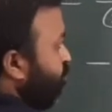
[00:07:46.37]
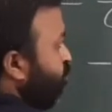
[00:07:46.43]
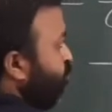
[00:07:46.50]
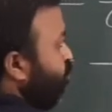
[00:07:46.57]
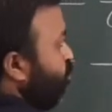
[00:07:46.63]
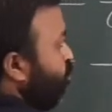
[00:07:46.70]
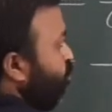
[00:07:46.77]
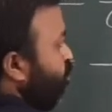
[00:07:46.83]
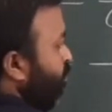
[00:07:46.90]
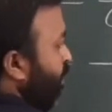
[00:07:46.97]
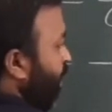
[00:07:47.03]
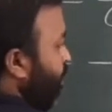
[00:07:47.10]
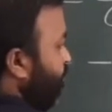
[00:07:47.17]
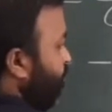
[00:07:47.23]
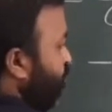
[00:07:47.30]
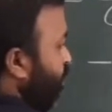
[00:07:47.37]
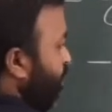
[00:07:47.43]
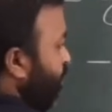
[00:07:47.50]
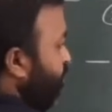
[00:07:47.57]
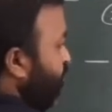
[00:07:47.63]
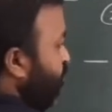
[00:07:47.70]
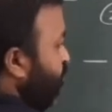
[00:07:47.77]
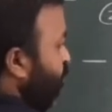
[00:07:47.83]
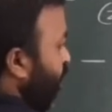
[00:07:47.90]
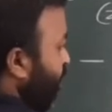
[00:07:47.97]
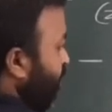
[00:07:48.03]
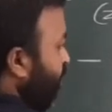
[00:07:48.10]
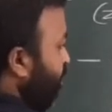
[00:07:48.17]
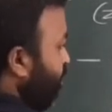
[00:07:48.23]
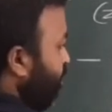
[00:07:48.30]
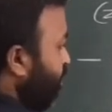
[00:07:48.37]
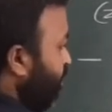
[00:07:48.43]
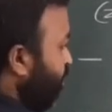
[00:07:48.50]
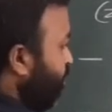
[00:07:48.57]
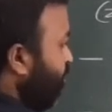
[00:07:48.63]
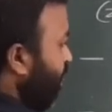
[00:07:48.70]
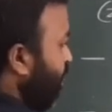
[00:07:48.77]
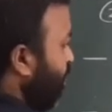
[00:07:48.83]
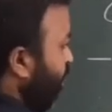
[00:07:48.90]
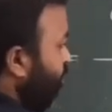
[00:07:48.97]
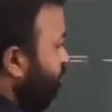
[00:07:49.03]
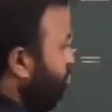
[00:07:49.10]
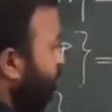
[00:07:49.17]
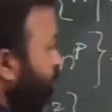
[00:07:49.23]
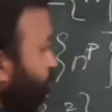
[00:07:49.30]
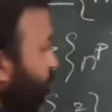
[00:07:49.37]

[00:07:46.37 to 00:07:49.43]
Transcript: 2, 2 minus 1 is 1, that is z transform of